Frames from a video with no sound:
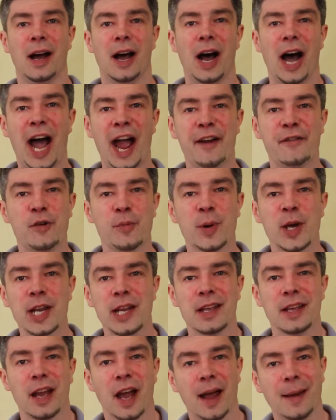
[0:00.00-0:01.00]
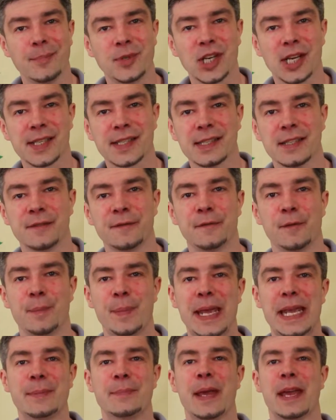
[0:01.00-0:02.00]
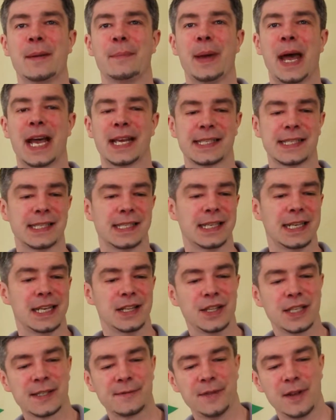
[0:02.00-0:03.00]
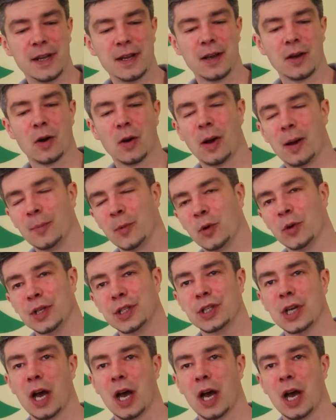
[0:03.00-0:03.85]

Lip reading: Hi everybody, I'm Justin from Main Man Bassing. In this video, I'm going to